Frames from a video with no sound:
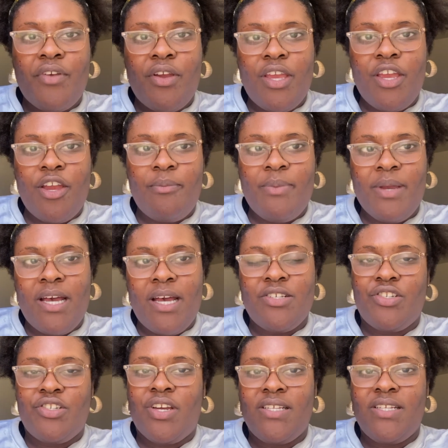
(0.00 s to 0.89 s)
here
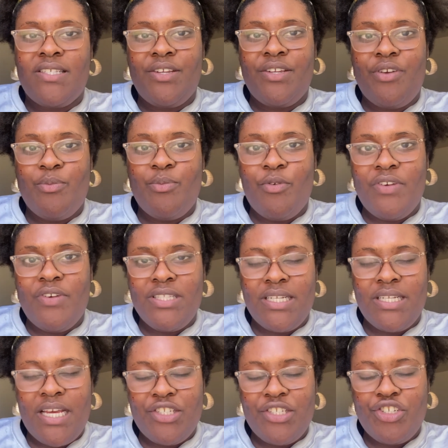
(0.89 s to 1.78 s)
because you're considering moving to
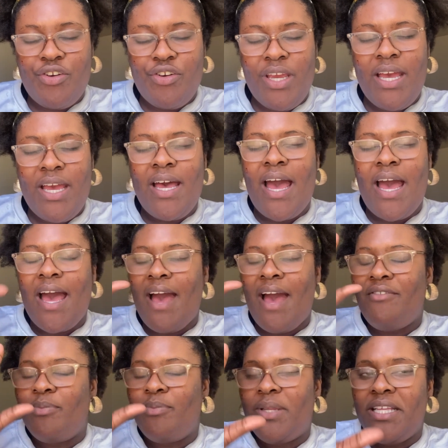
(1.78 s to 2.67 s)
Nigeria, I
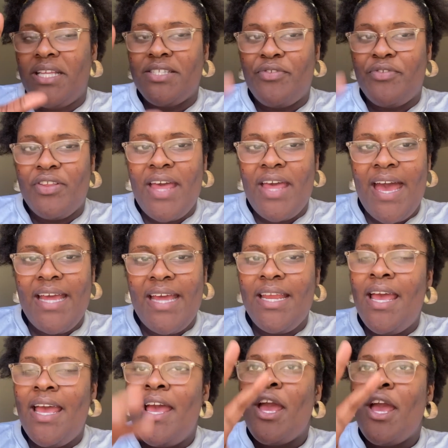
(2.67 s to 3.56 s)
have a playlist for that.
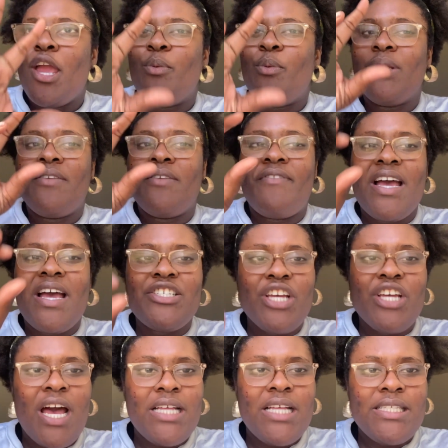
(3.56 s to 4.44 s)
You want the
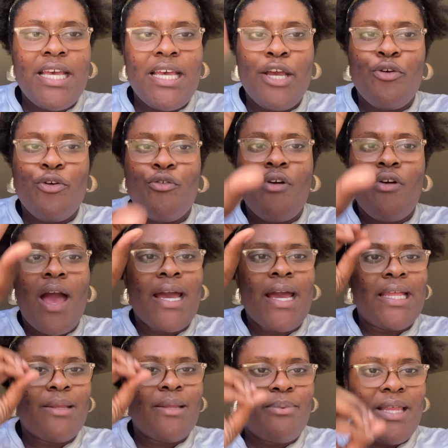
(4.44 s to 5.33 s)
fashion content, girl, I
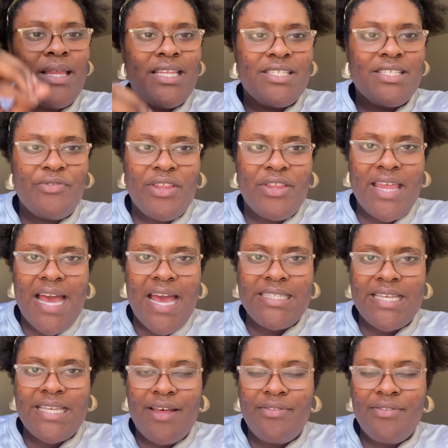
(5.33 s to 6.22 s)
got the playlist for that
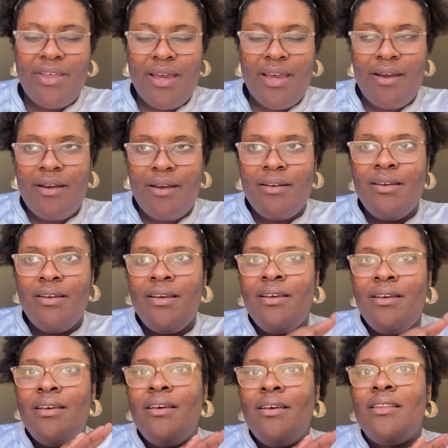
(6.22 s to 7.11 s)
down there.
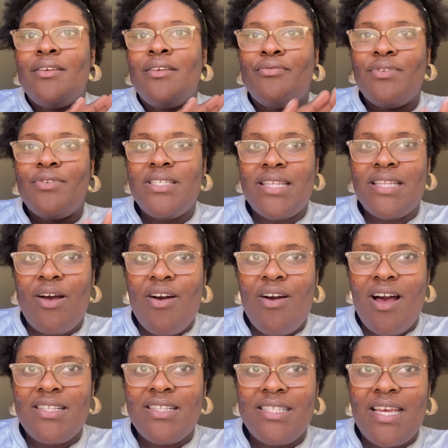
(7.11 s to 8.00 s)
The freestyle
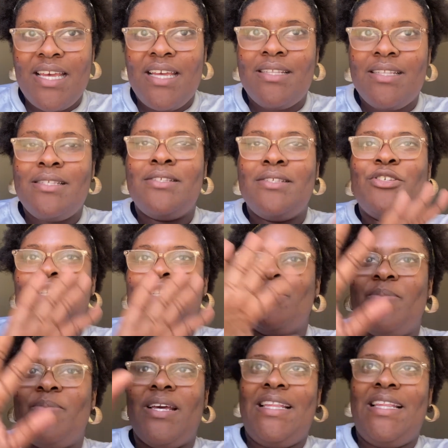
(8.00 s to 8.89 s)
content,
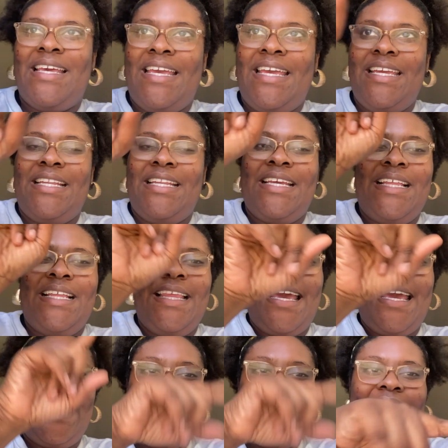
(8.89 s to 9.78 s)
just be clicking, click
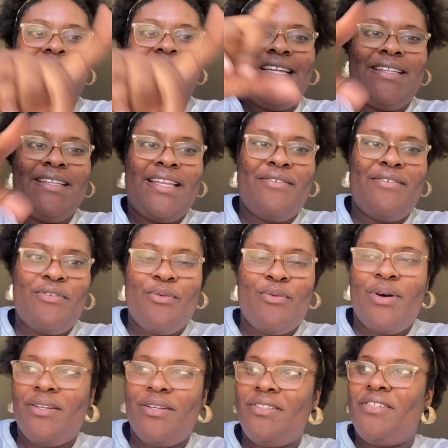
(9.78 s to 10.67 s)
anything if you
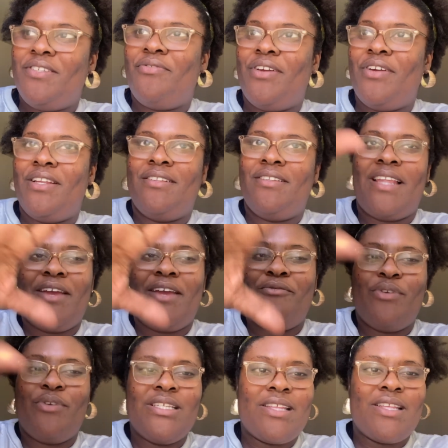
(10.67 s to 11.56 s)
want different like
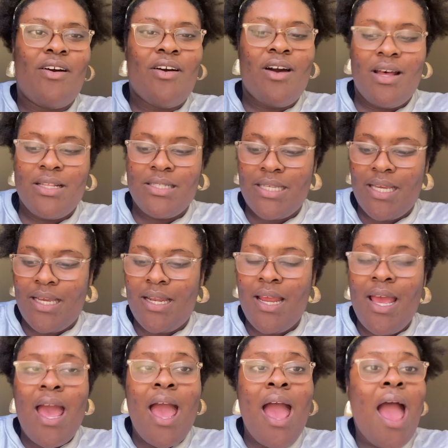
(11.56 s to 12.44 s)
freestyle content.
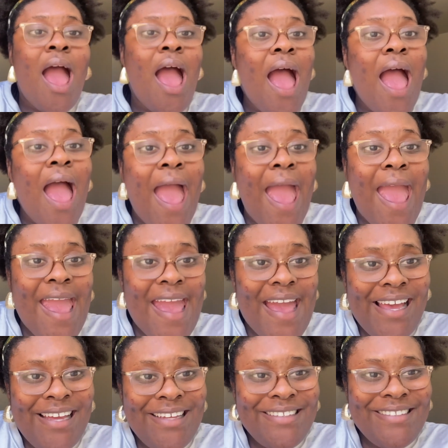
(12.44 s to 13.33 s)

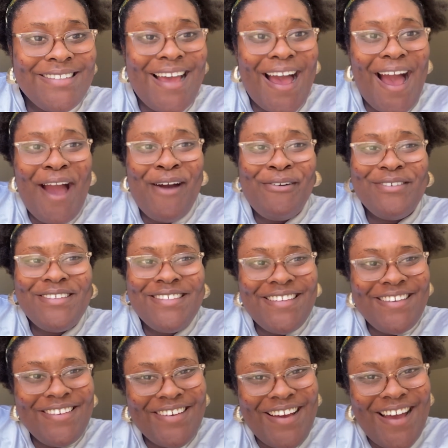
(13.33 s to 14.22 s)
And I will
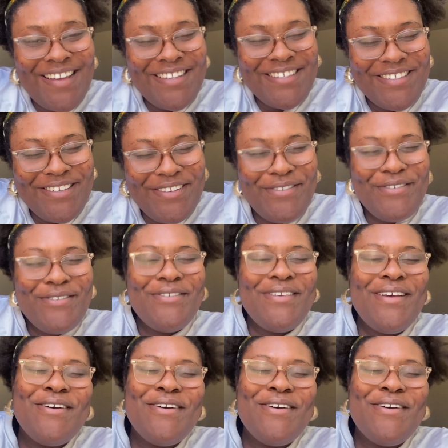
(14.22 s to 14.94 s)
see you guys soon.